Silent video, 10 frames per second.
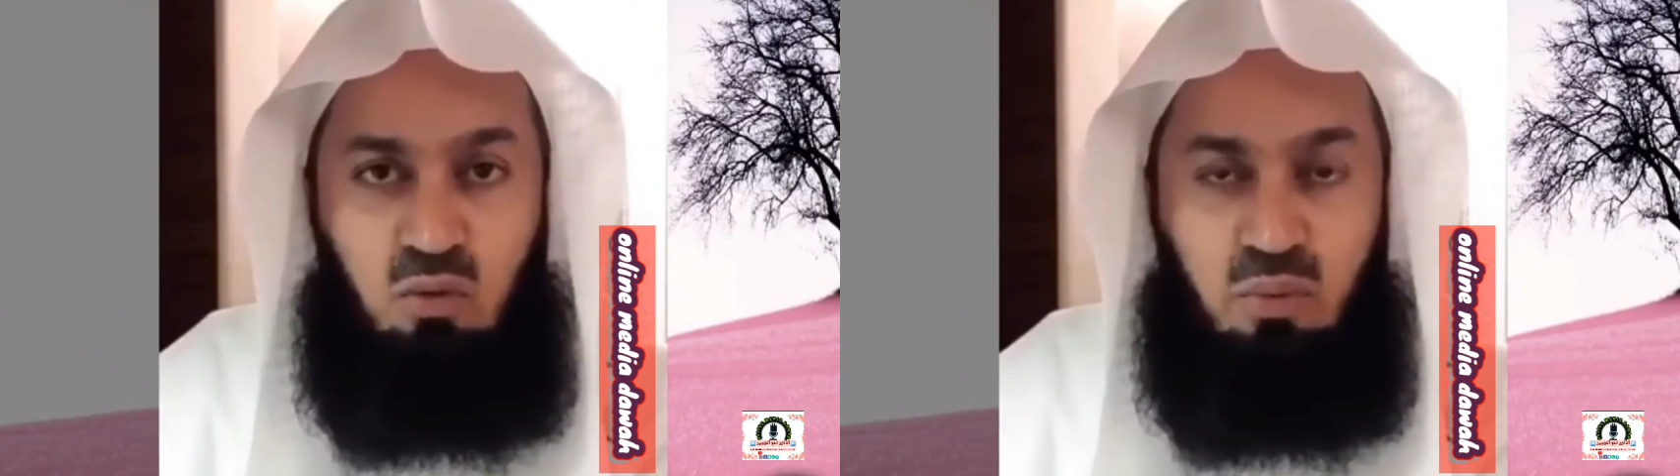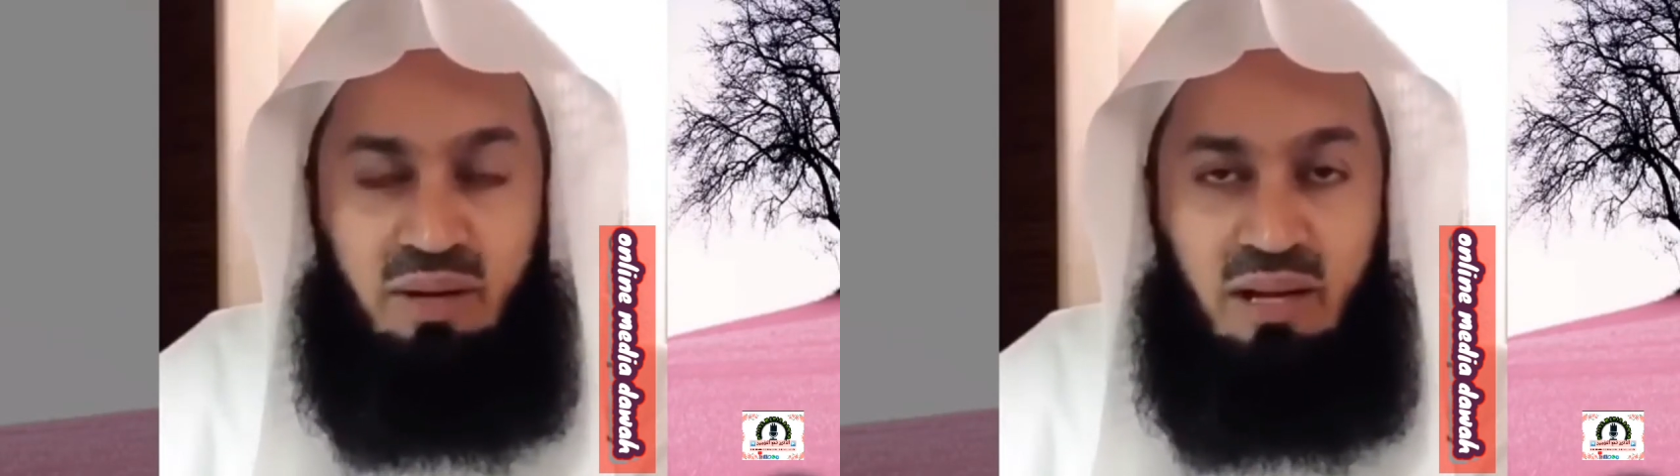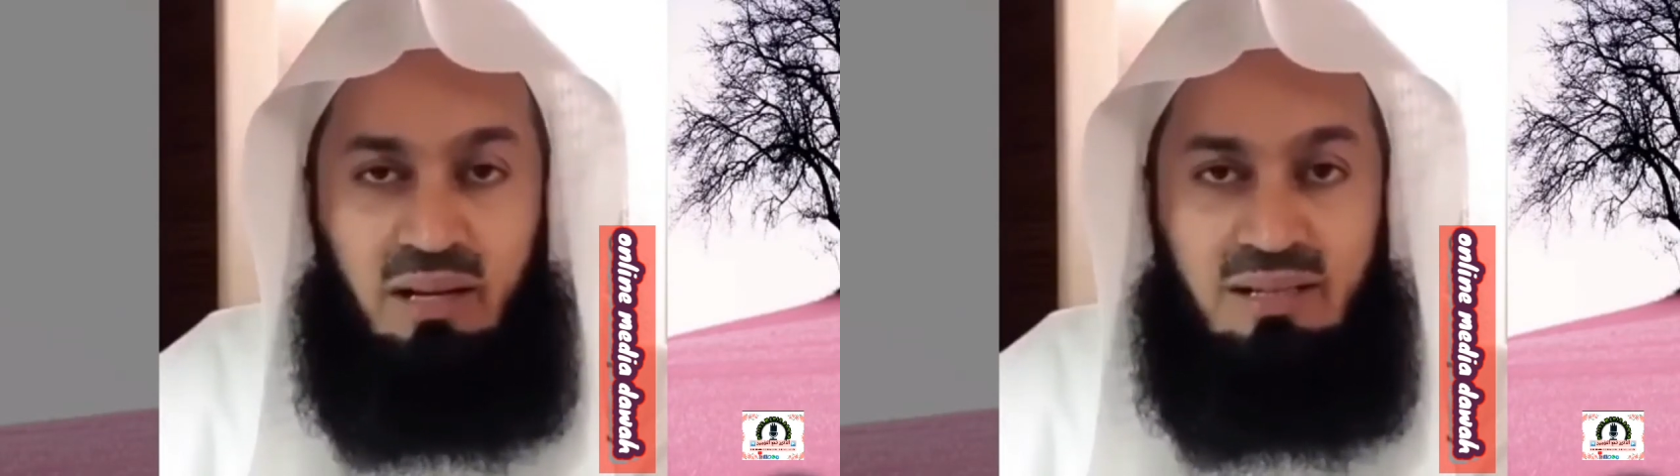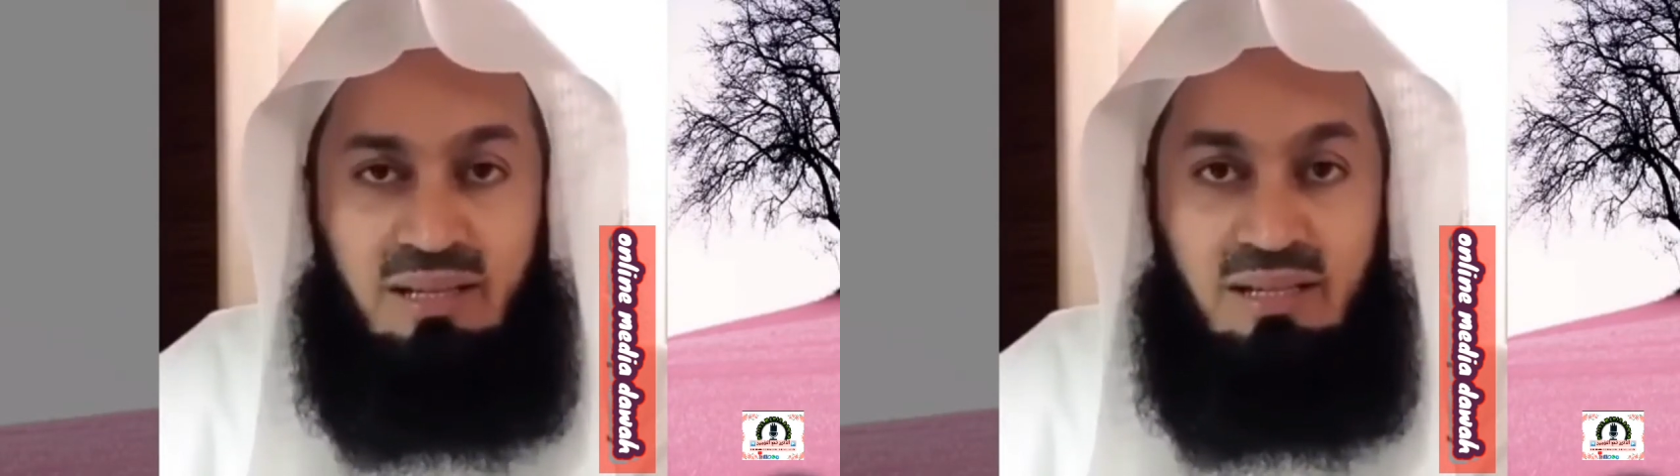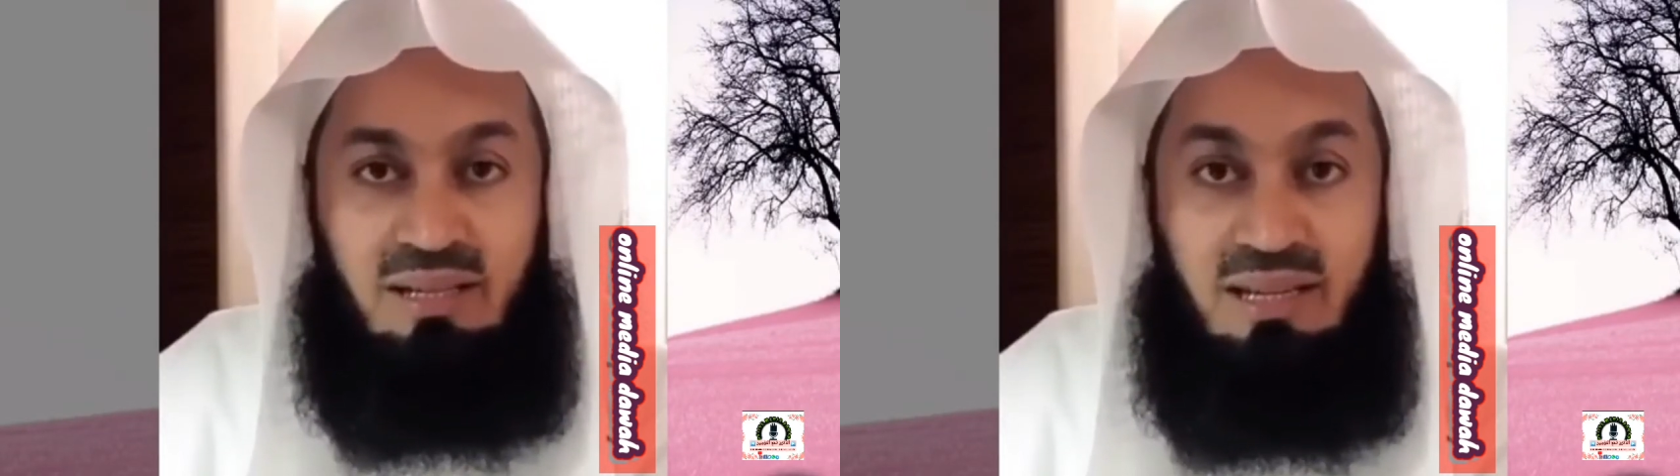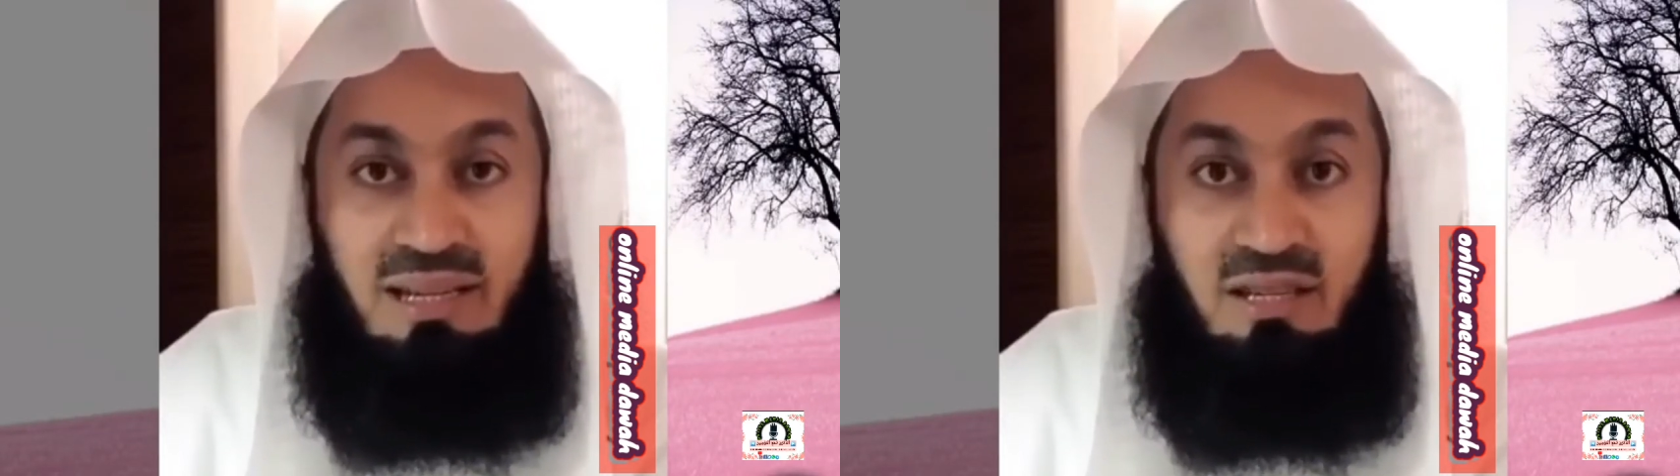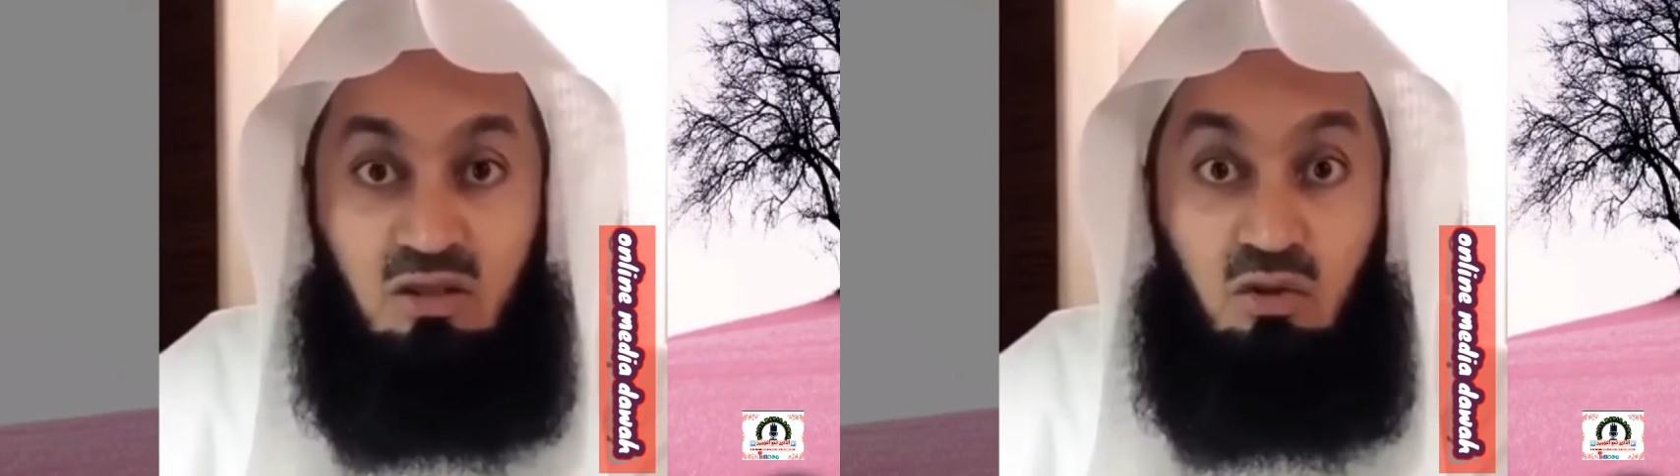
when Allah says eat,